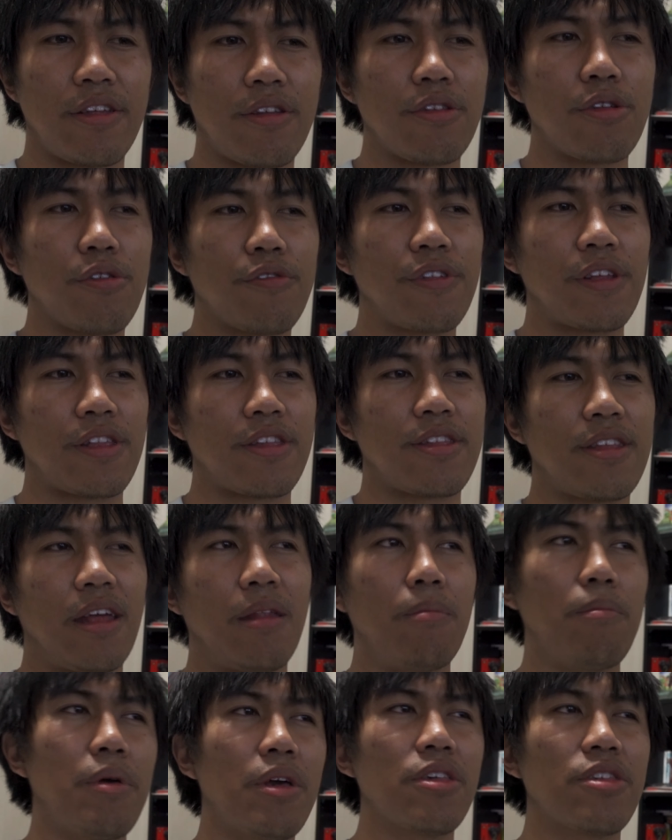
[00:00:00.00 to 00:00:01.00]
I don't know if that's
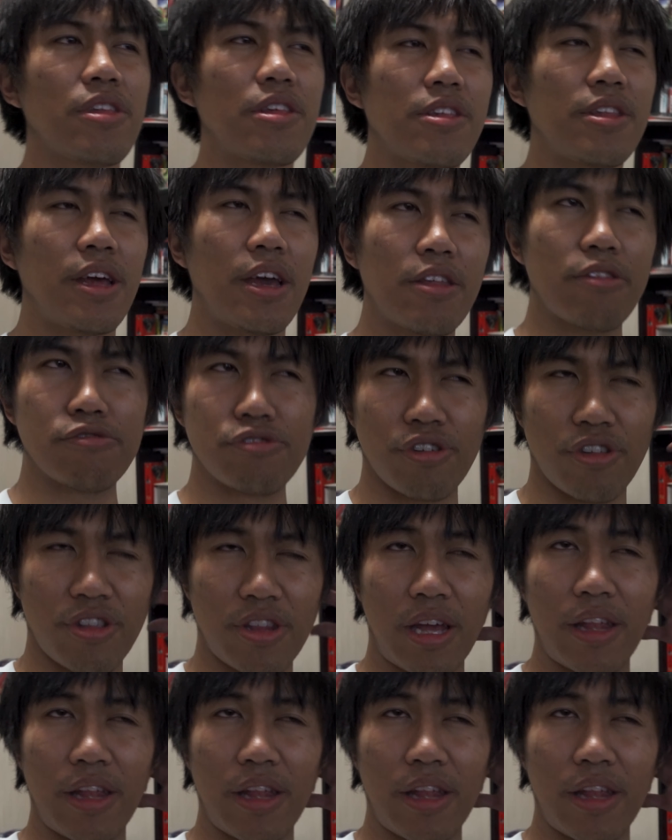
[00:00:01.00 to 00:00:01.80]
10 business days or just